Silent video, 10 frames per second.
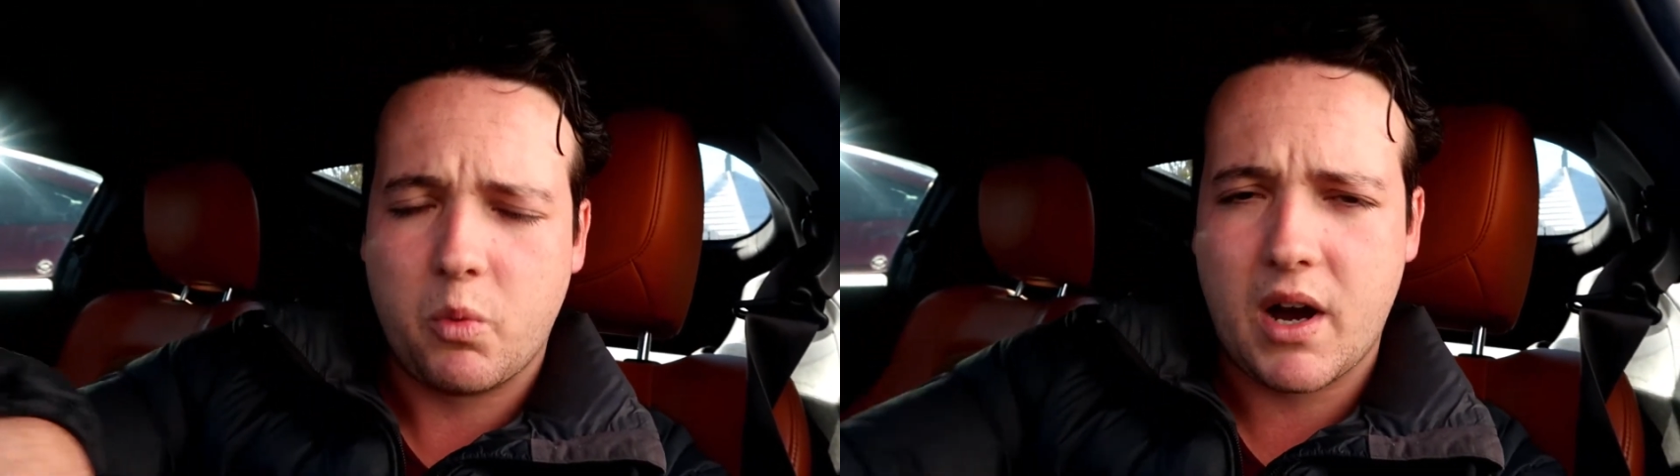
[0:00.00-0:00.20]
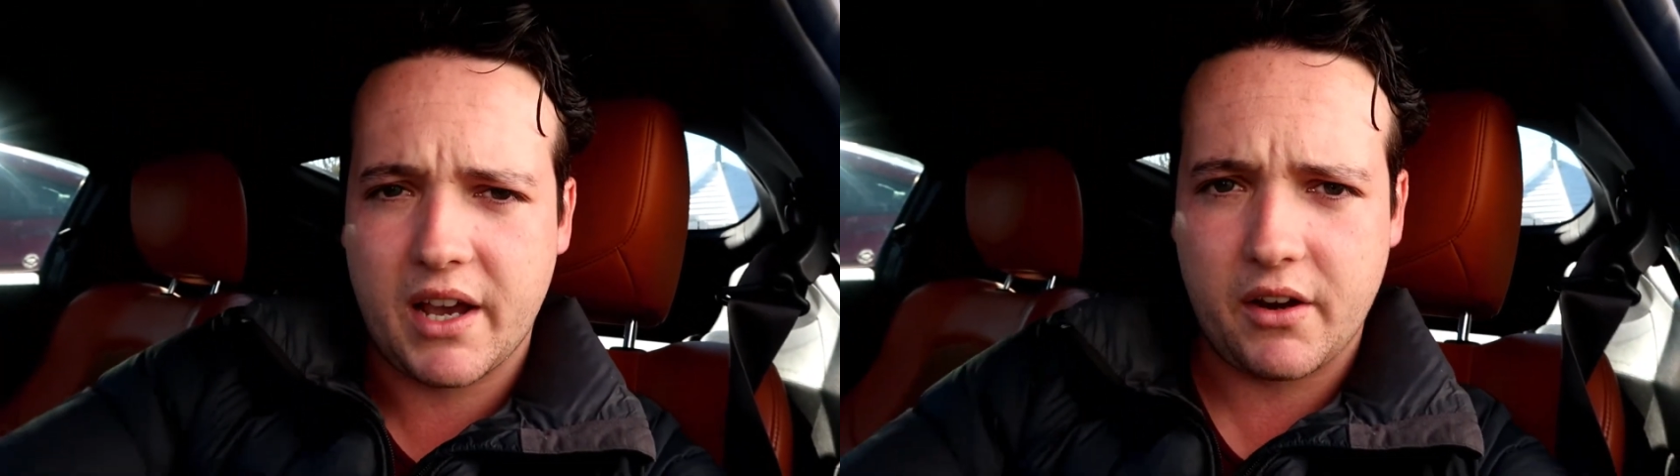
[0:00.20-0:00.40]

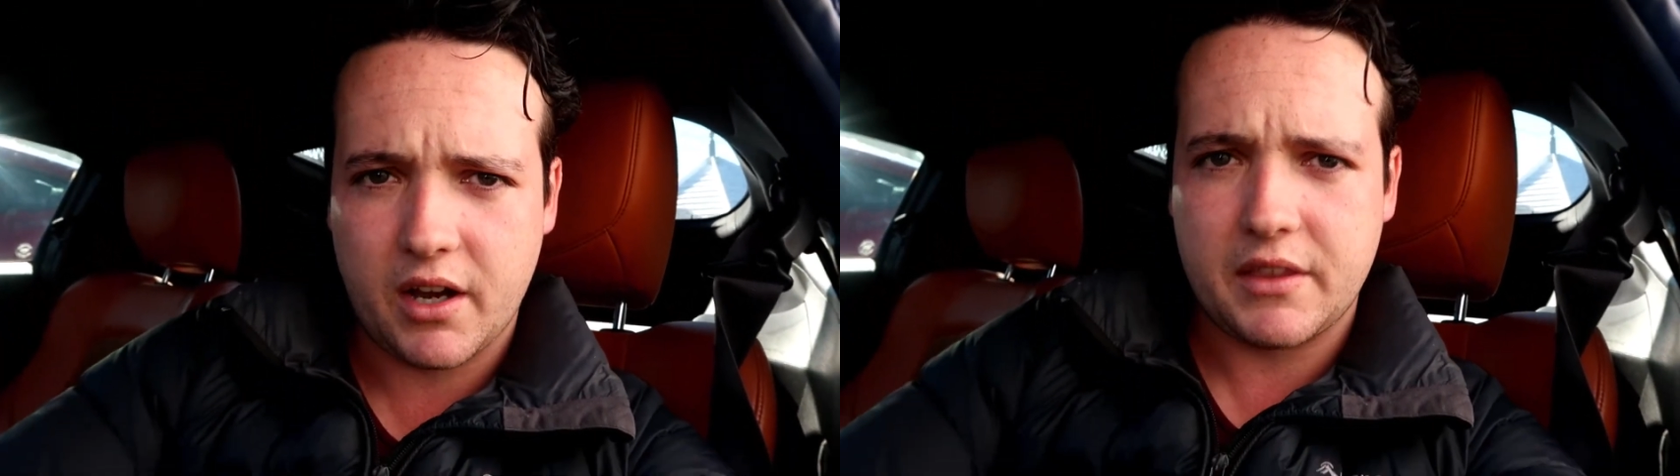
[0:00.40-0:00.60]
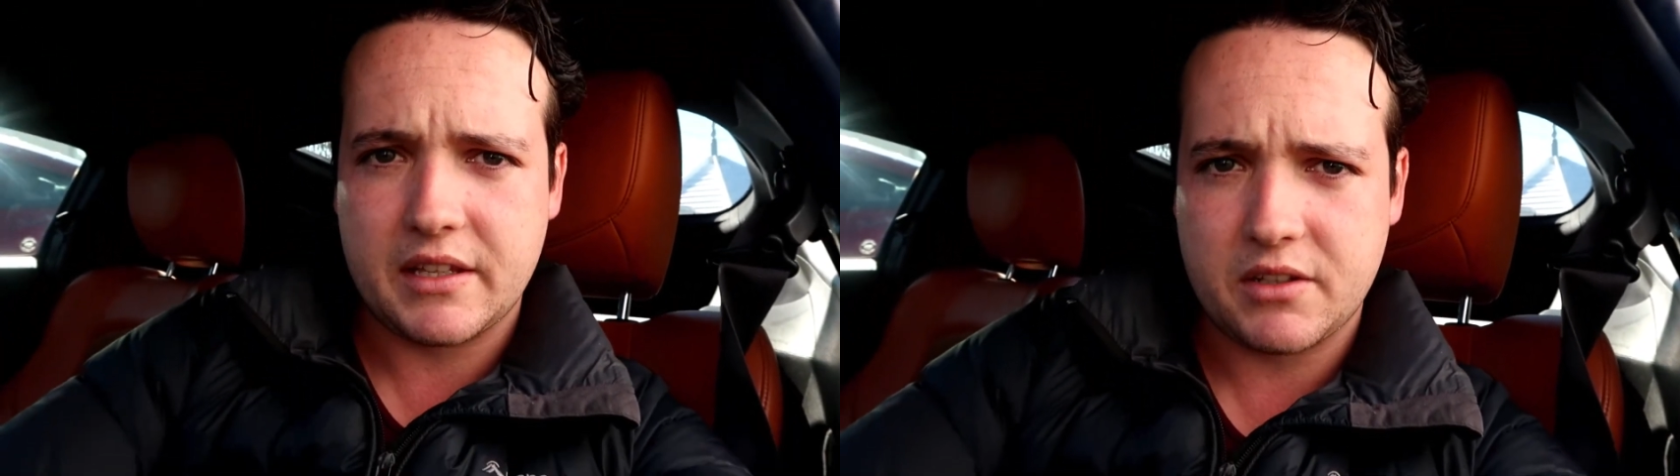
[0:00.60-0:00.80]
wire
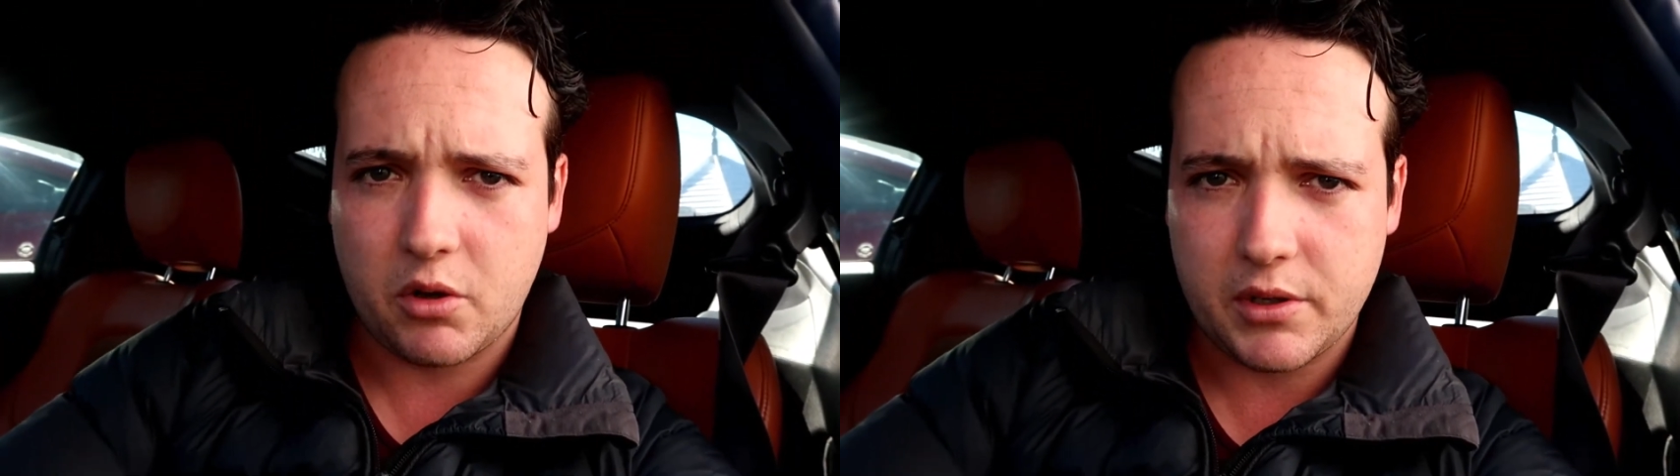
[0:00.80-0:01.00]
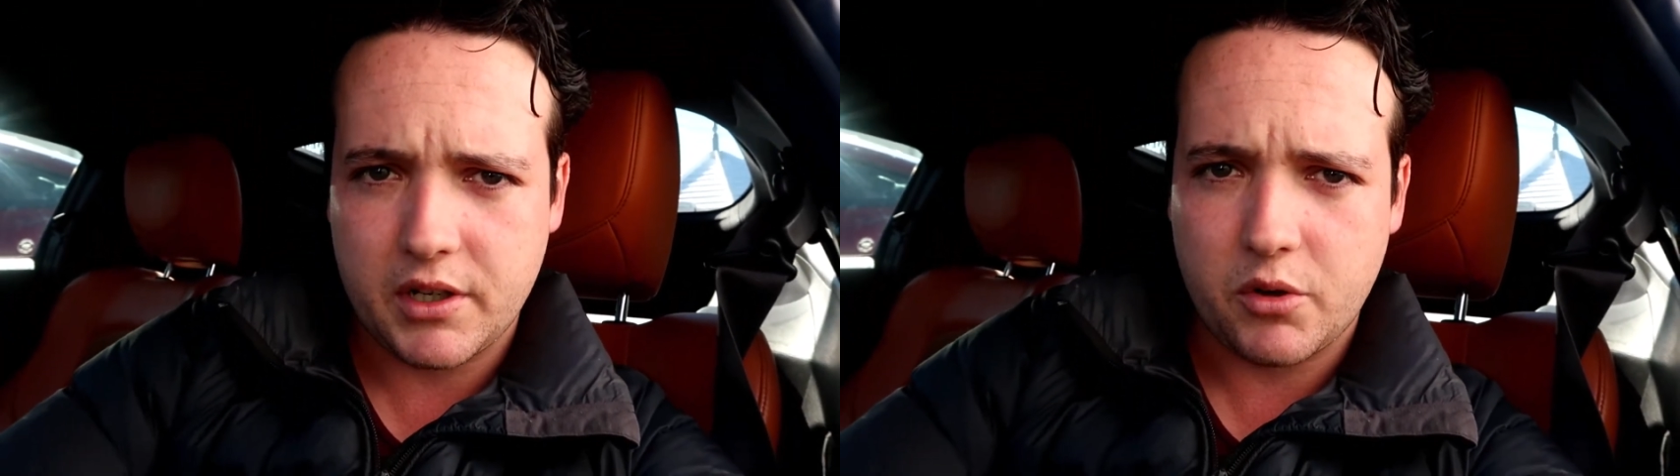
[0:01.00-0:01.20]
out that's
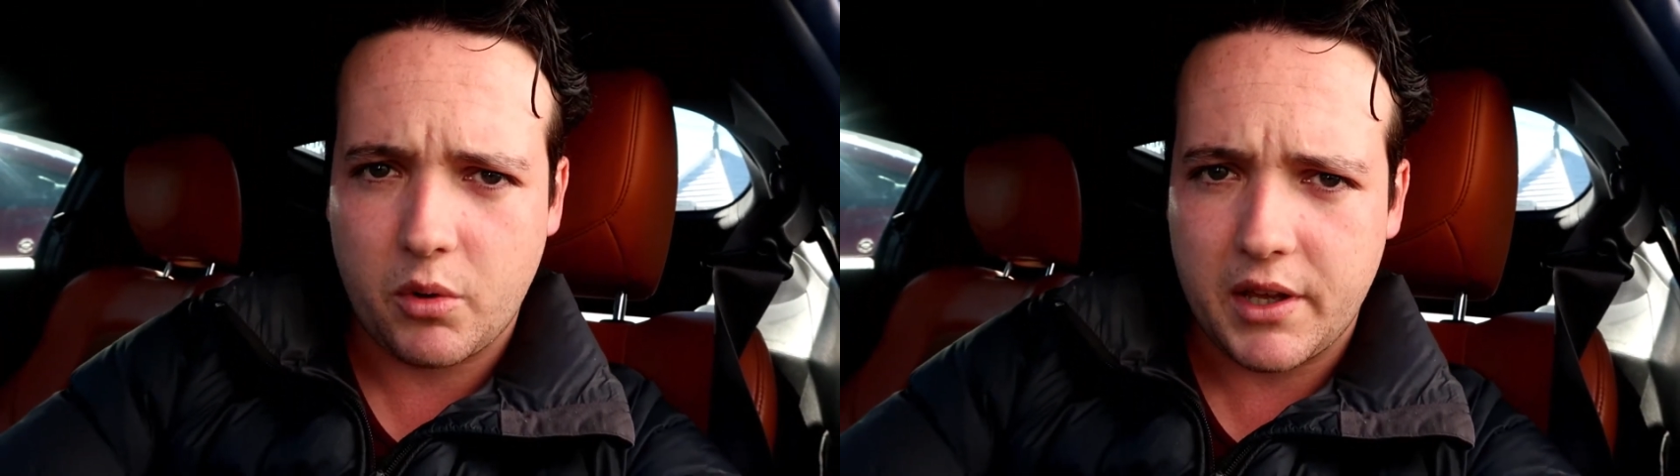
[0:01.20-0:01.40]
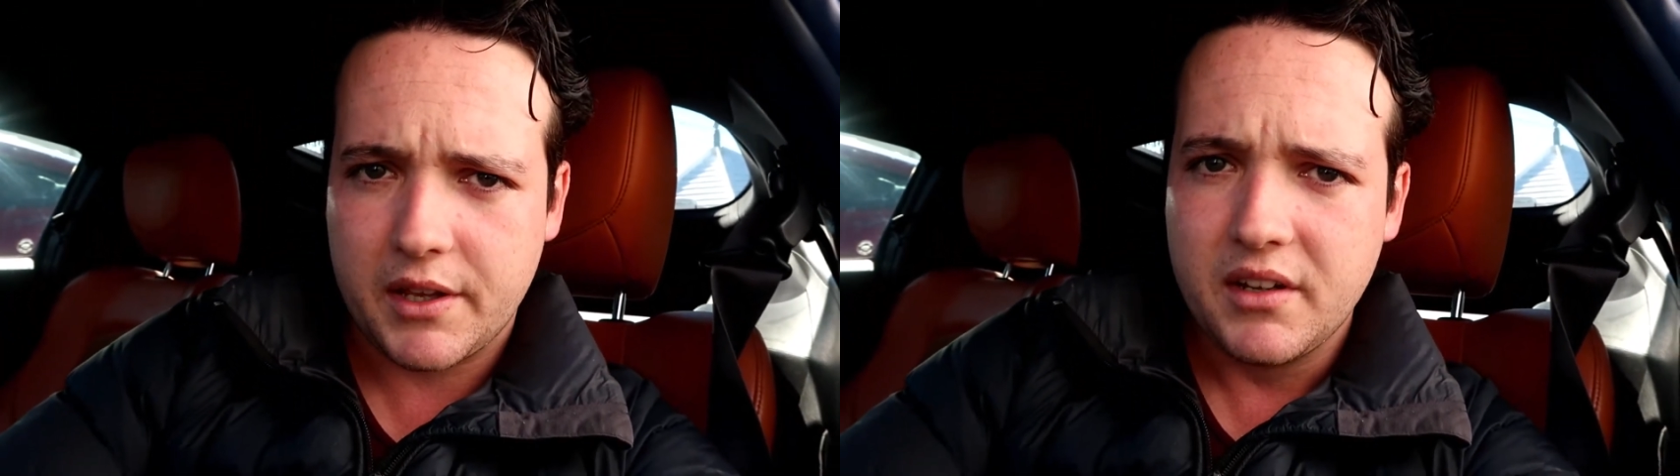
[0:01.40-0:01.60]
holding it
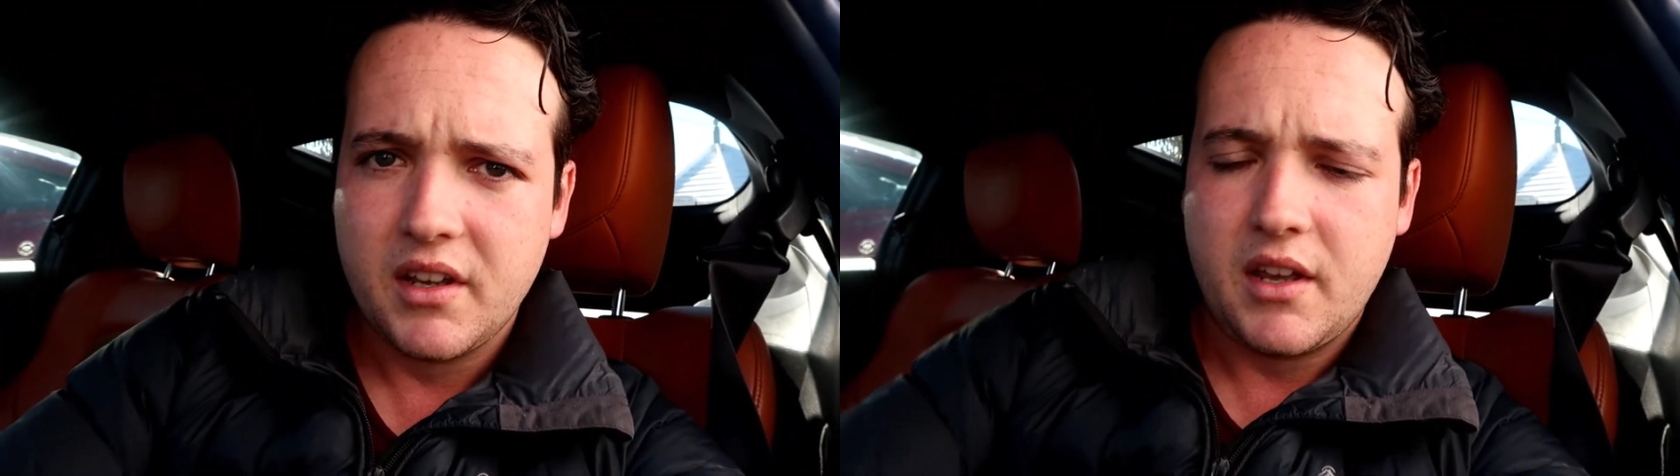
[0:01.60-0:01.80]
all in,